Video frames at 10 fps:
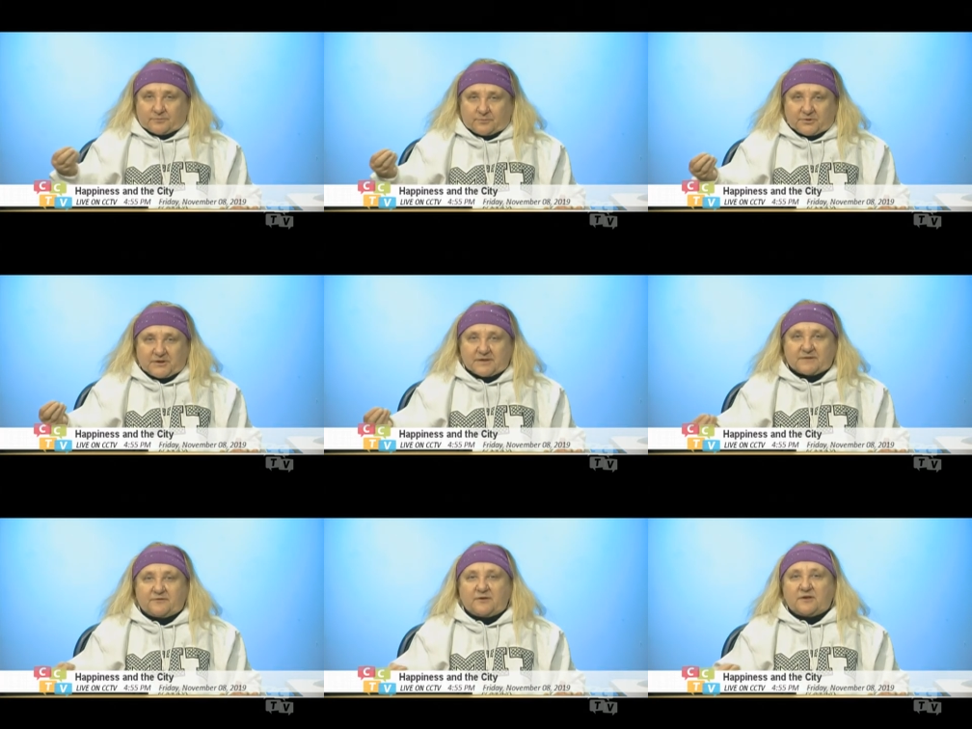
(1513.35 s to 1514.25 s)
brings
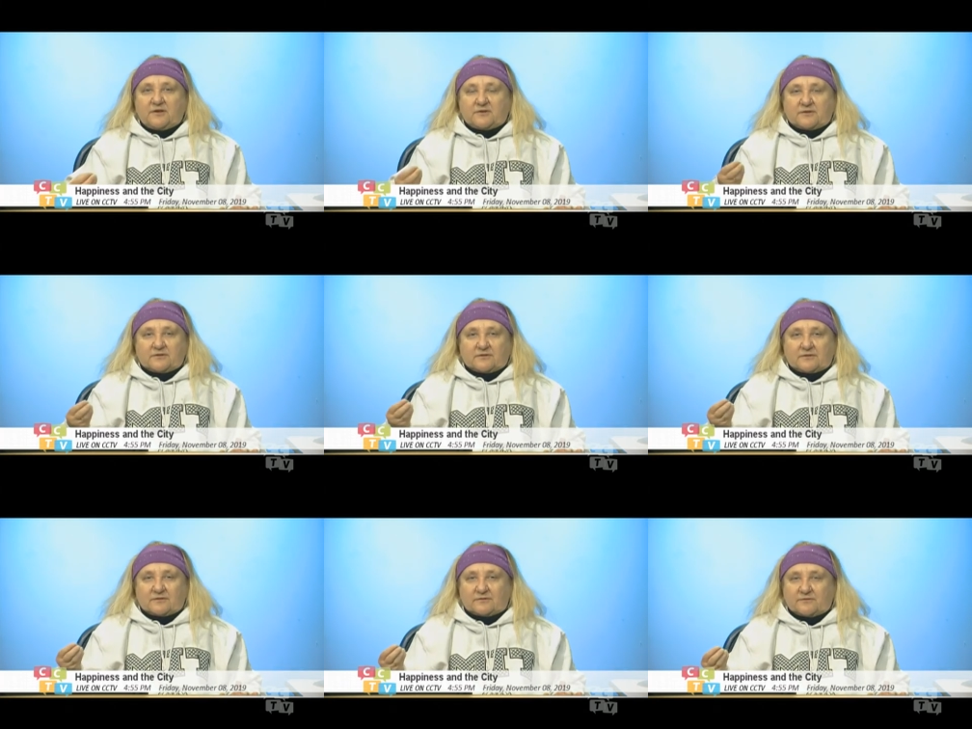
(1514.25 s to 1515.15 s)
fear, and
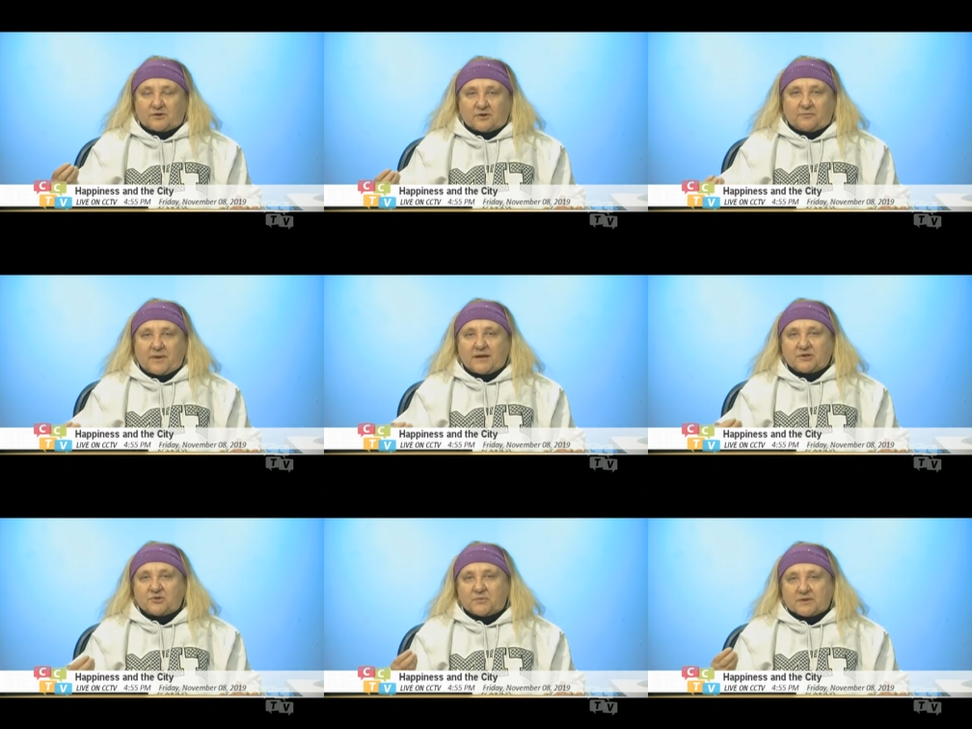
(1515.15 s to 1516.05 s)
fear of
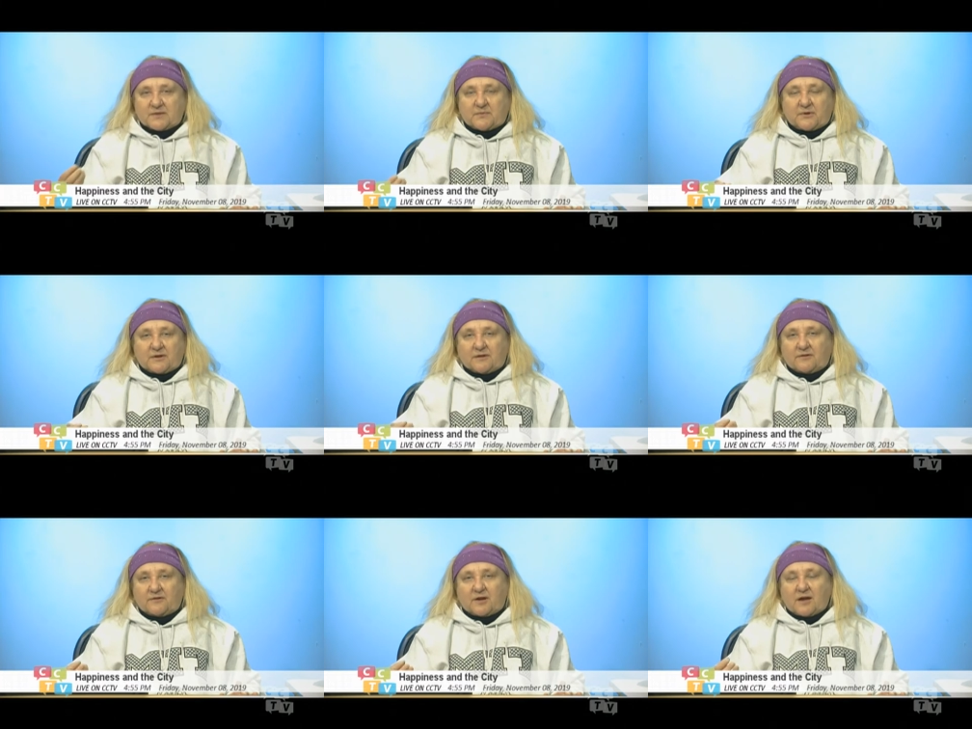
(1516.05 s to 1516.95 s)
punishment, spirit
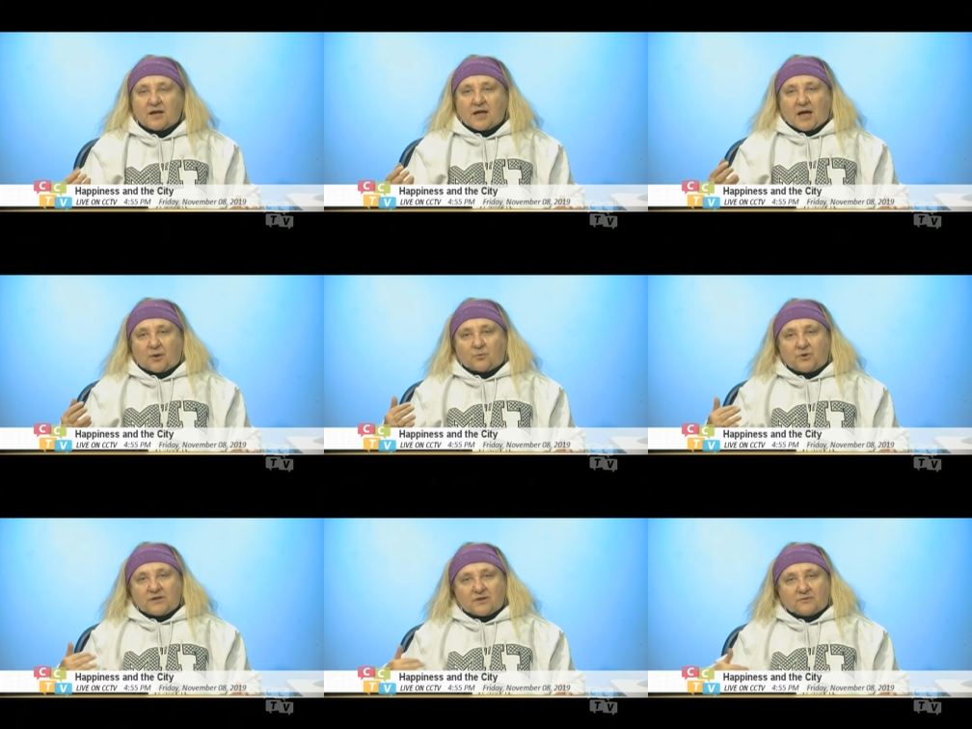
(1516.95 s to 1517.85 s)
of fear. And
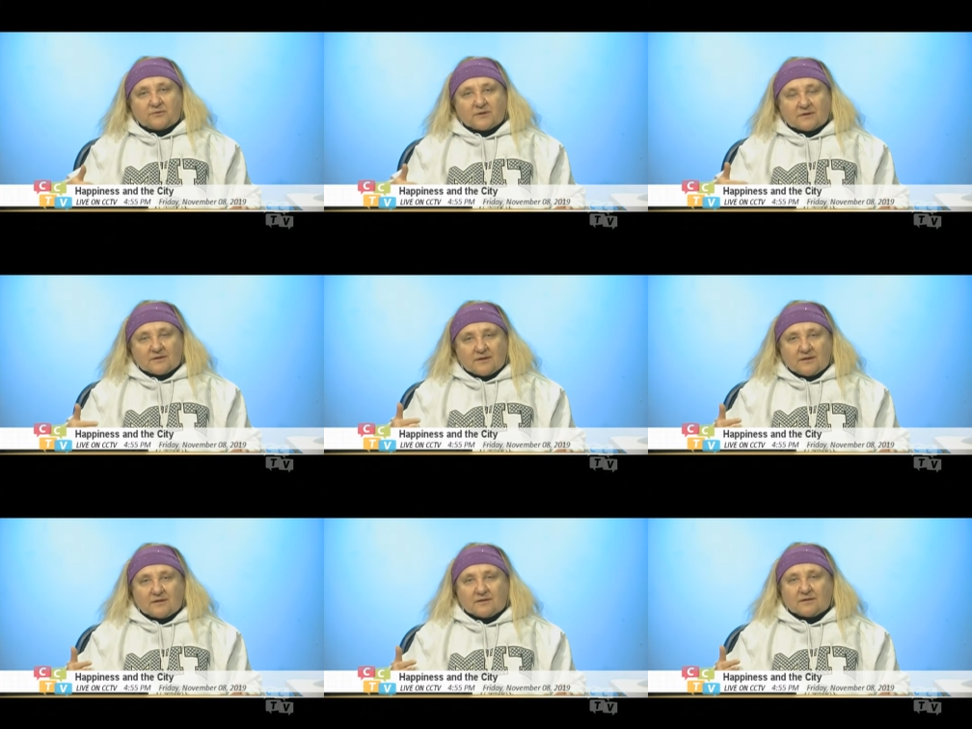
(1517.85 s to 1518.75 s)
we don't
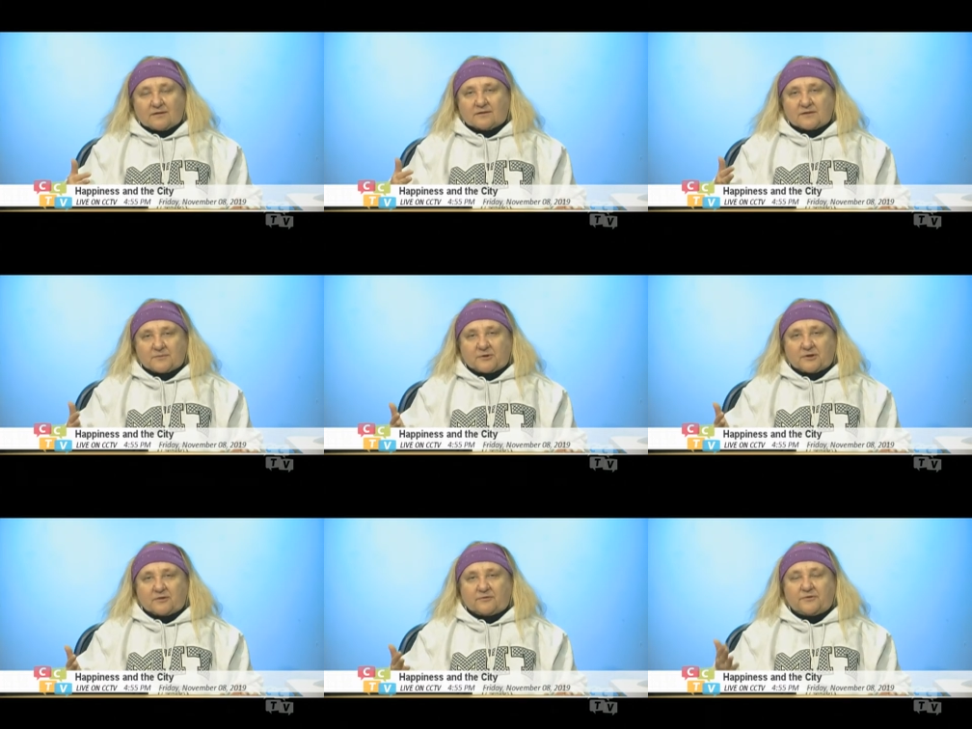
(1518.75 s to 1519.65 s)
need spirit
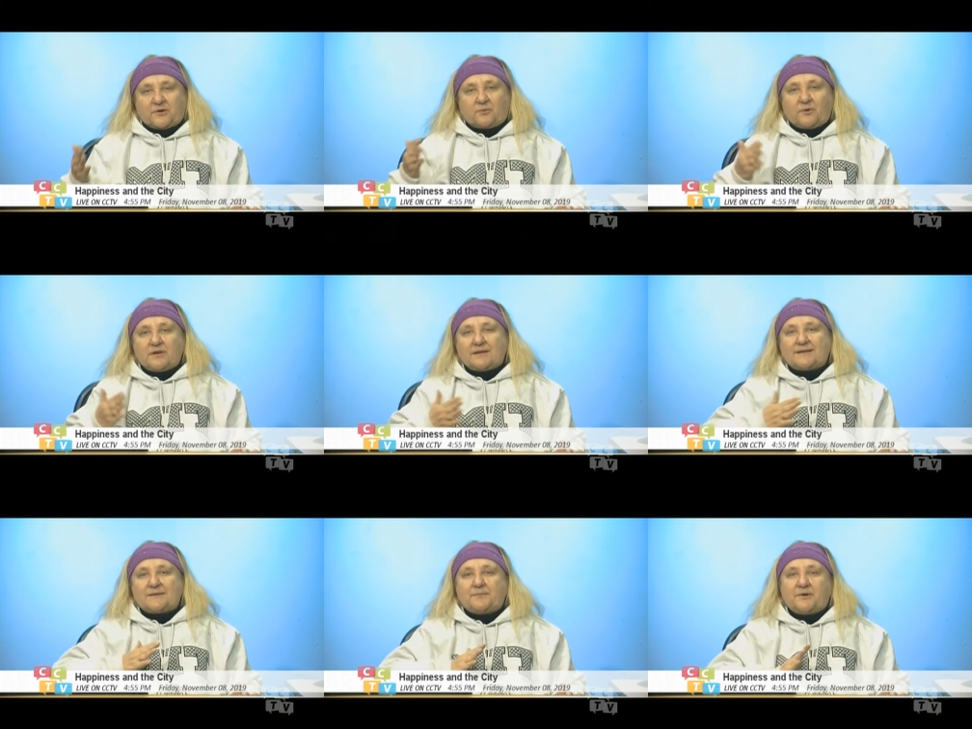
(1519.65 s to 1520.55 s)
of fear. We need
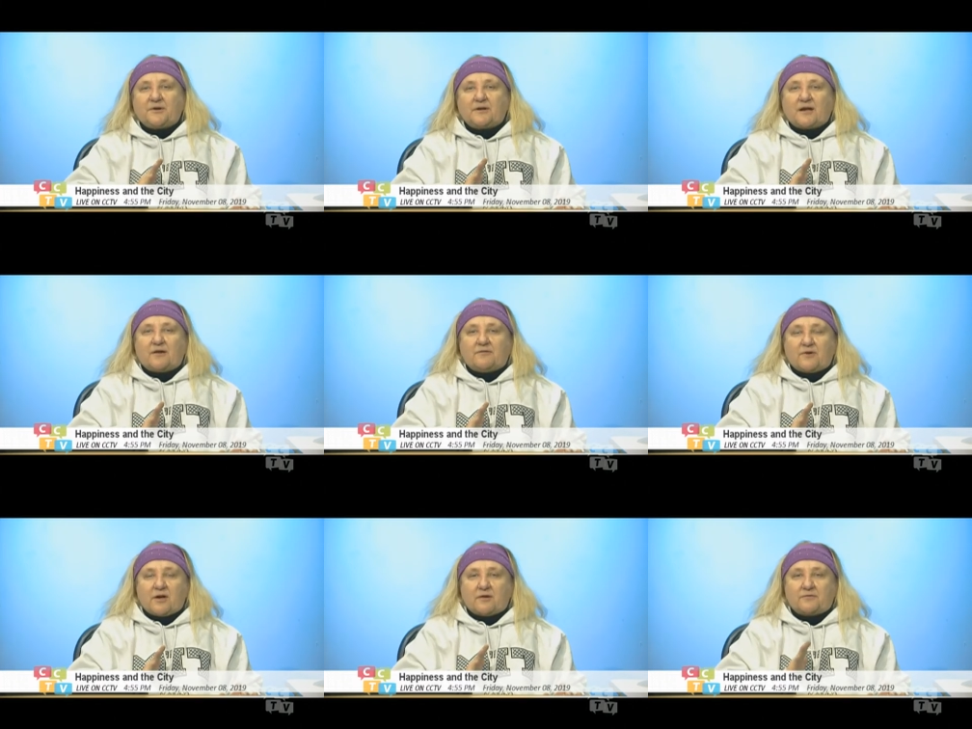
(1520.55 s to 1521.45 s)
spirit of
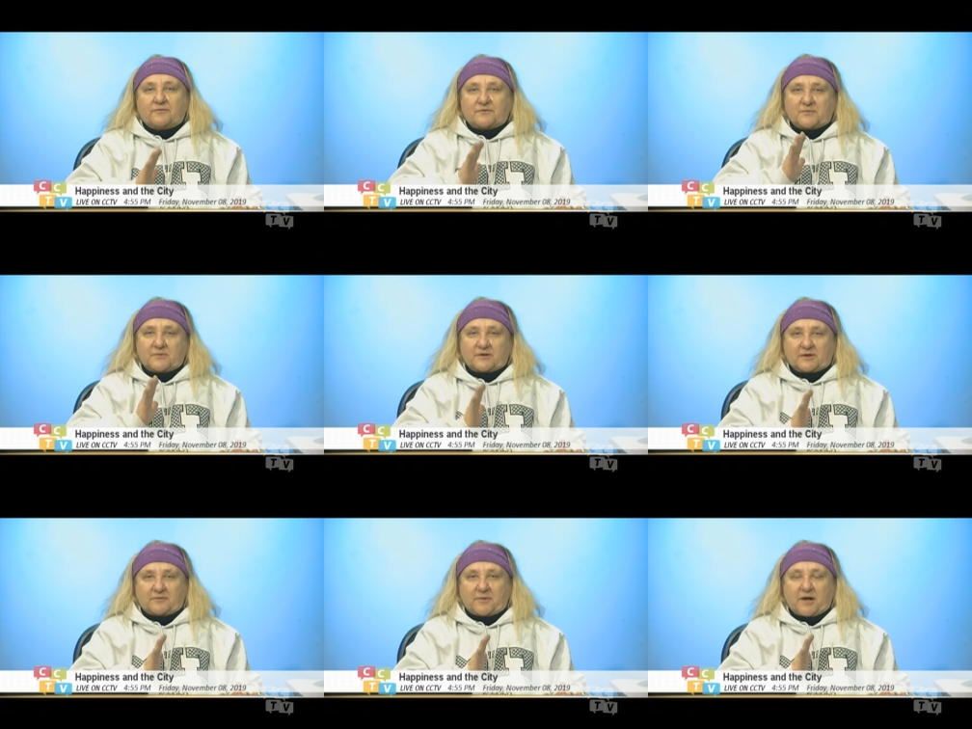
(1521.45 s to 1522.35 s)
love, spirit
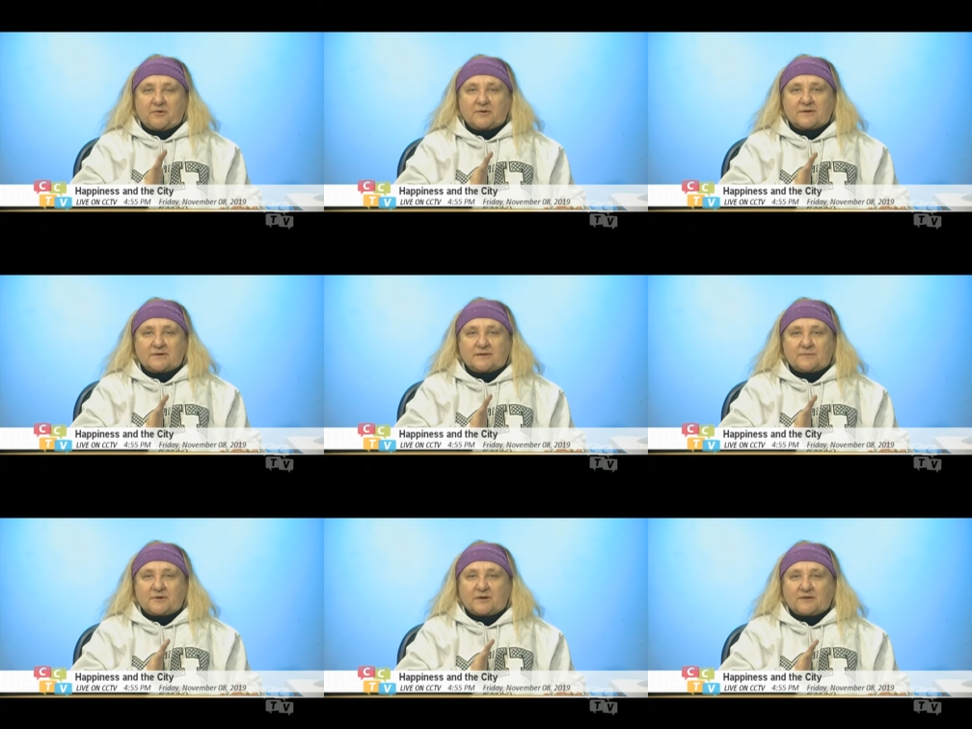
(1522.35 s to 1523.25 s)
of power, and
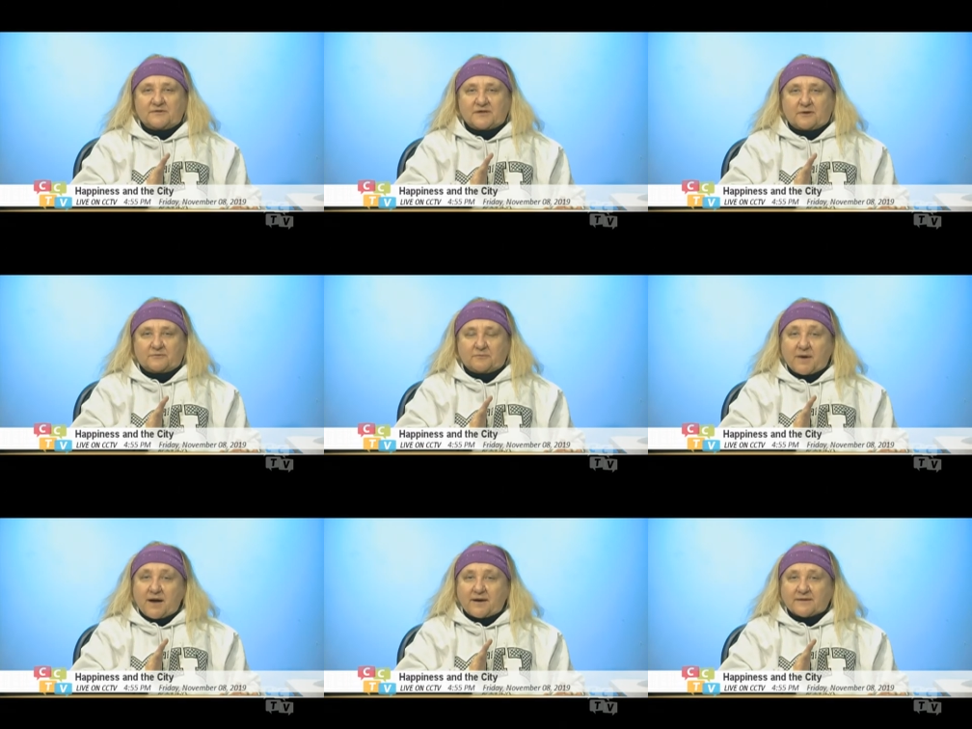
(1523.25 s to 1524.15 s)
spirit of sound
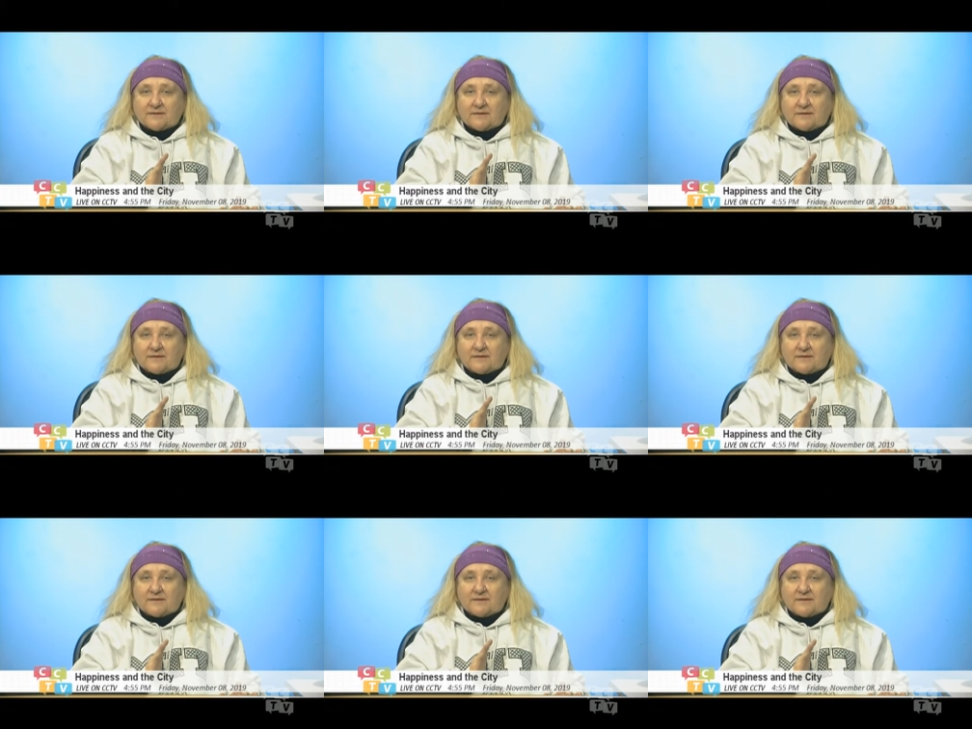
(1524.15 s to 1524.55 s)
mind.